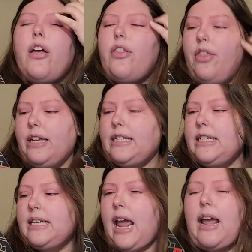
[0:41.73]
This
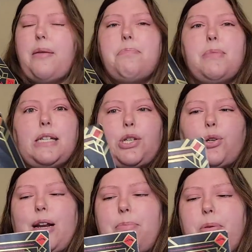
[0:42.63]
is a
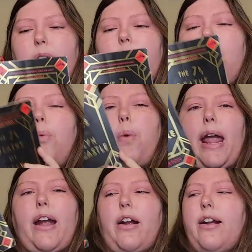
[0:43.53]
mystery book
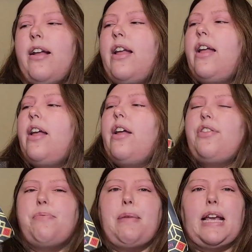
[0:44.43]
where
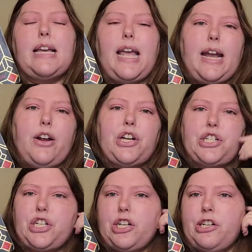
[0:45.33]
the main
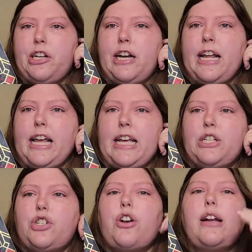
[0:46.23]
character
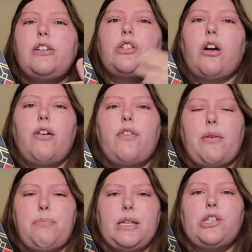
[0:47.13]
is trying to solve a
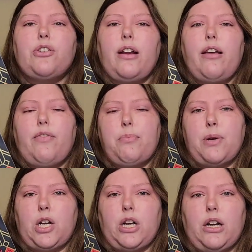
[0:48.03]
mystery of a
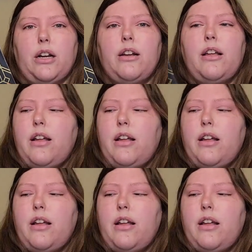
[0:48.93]
murder,